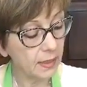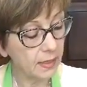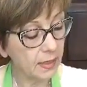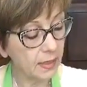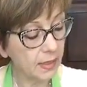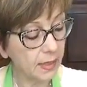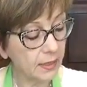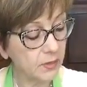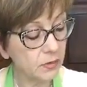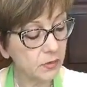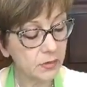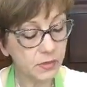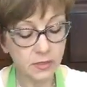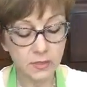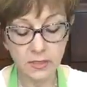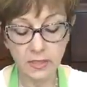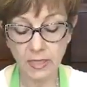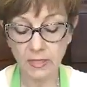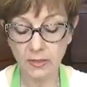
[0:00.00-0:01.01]
I used to
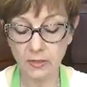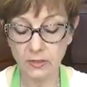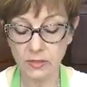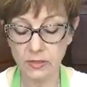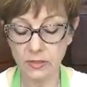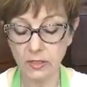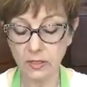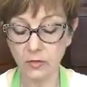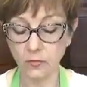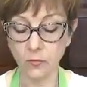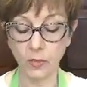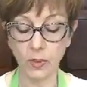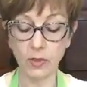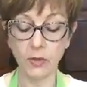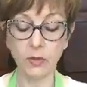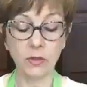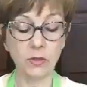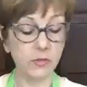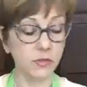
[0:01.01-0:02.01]
take the stick of butter
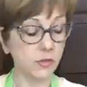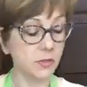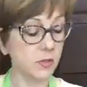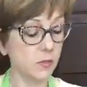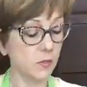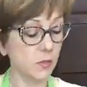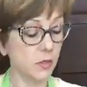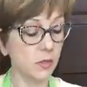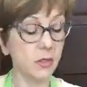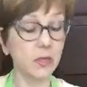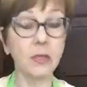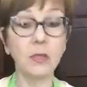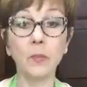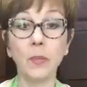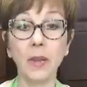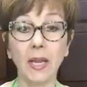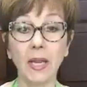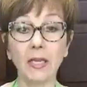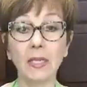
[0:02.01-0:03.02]
and just smear it in the
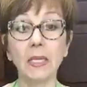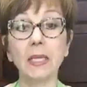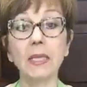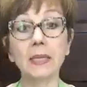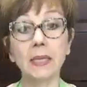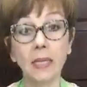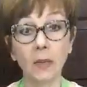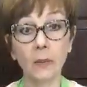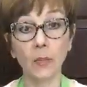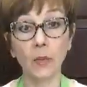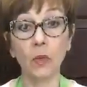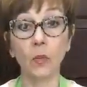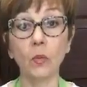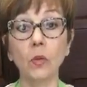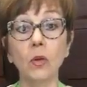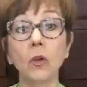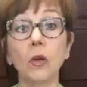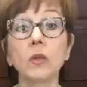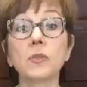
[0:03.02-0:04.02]
pan like that, but it would
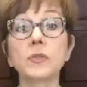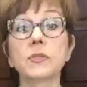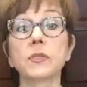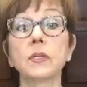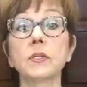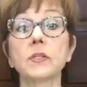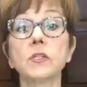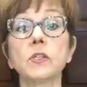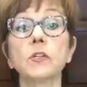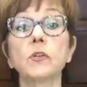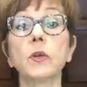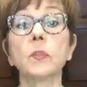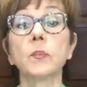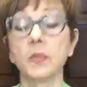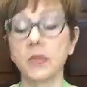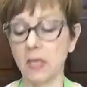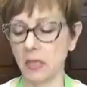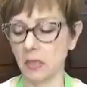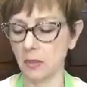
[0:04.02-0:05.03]
all start to drip
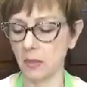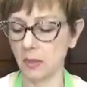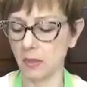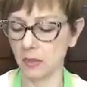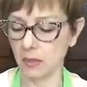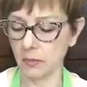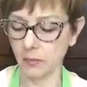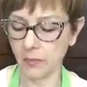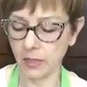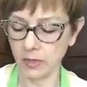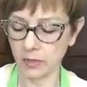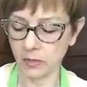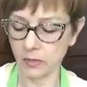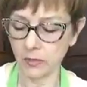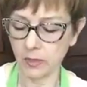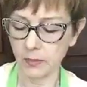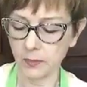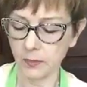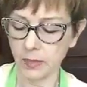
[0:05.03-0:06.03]
down and made a
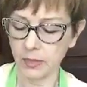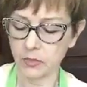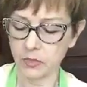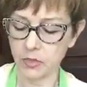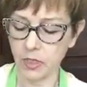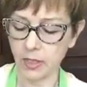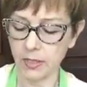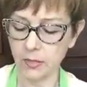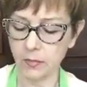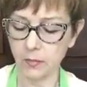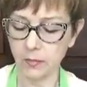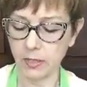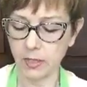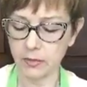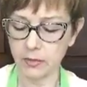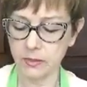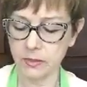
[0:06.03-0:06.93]
great big giant mess.